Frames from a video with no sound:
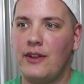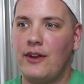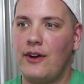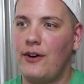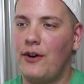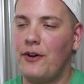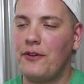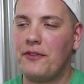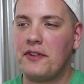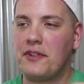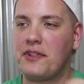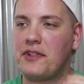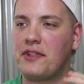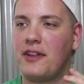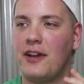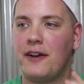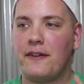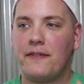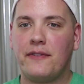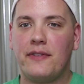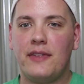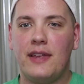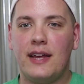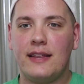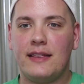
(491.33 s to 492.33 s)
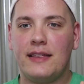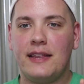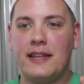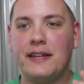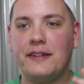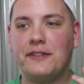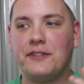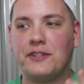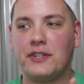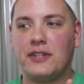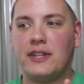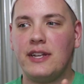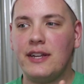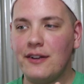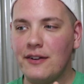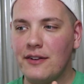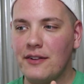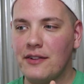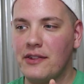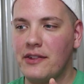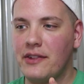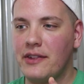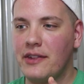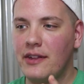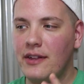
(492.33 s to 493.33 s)
all the stuff that the
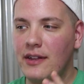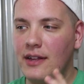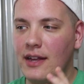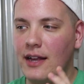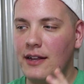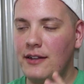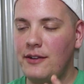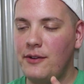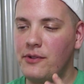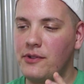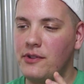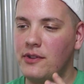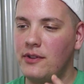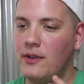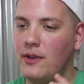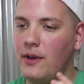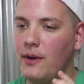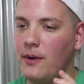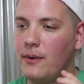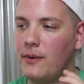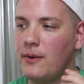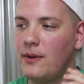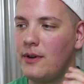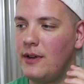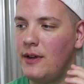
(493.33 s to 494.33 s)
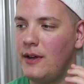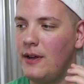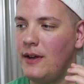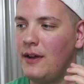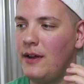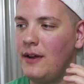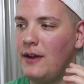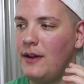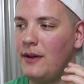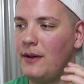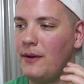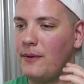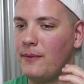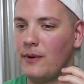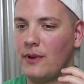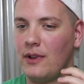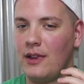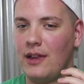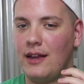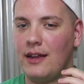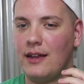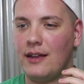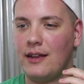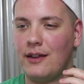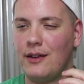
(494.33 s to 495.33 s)
engineers I used to know were
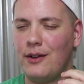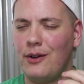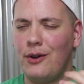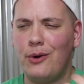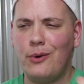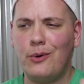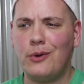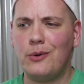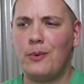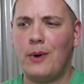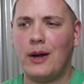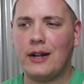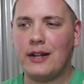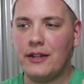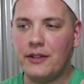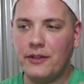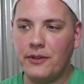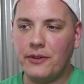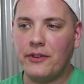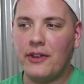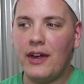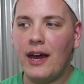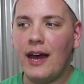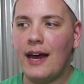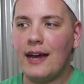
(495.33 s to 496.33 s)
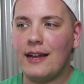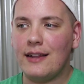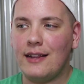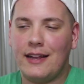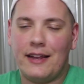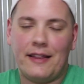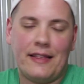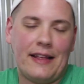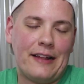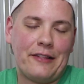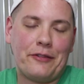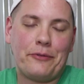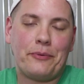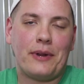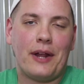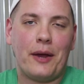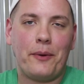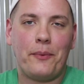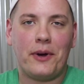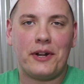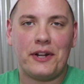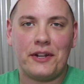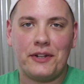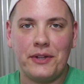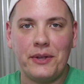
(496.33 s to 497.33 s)
like, who would want to do that? Like, that's what I
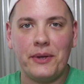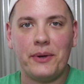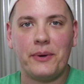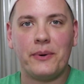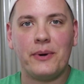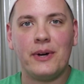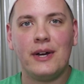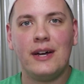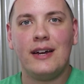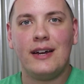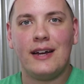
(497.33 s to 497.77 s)
want to do.